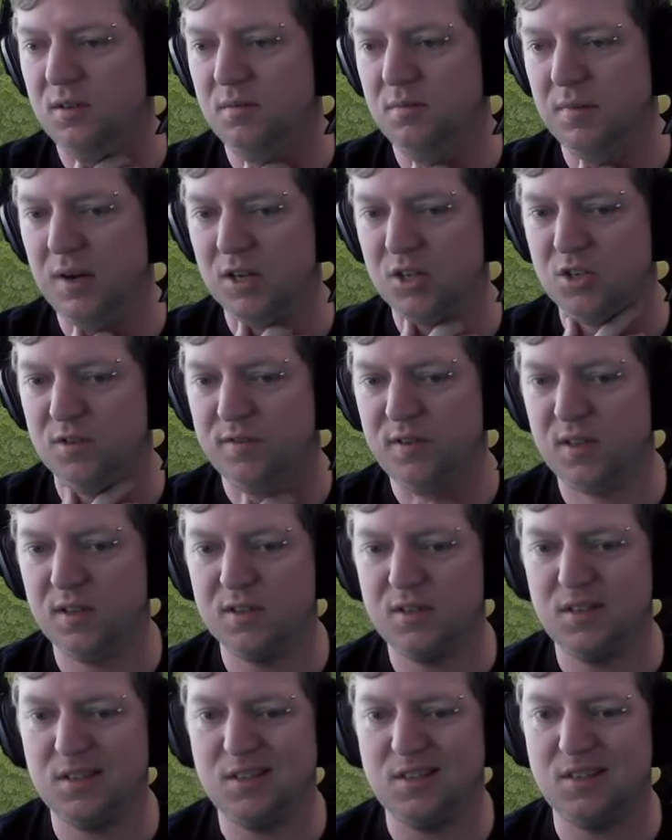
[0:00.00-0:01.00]
much of
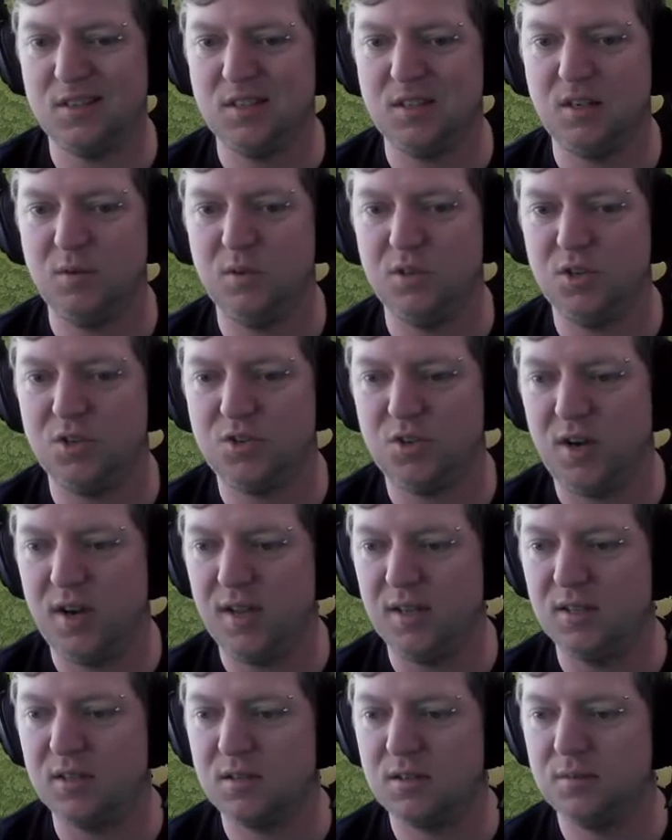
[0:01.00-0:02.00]
consistency with the
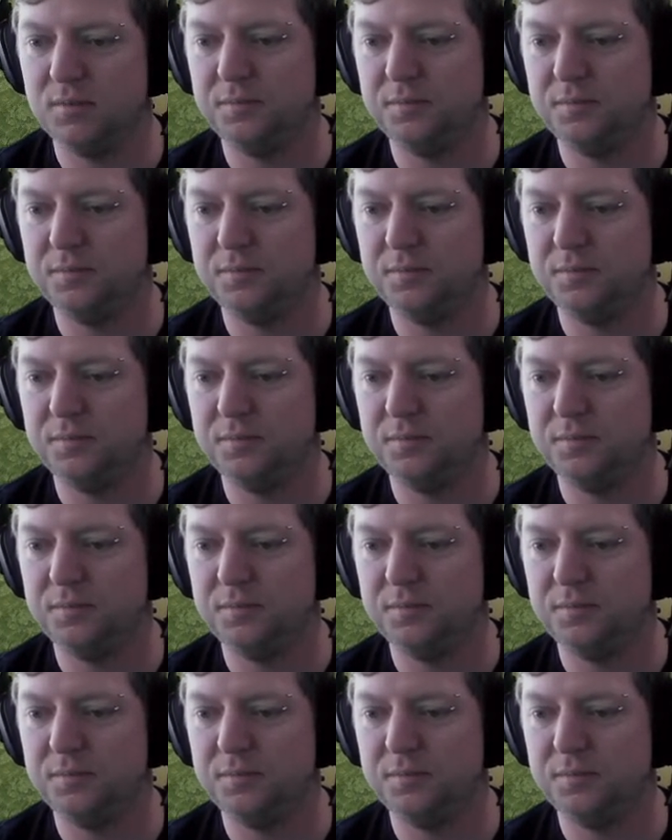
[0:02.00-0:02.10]
trains.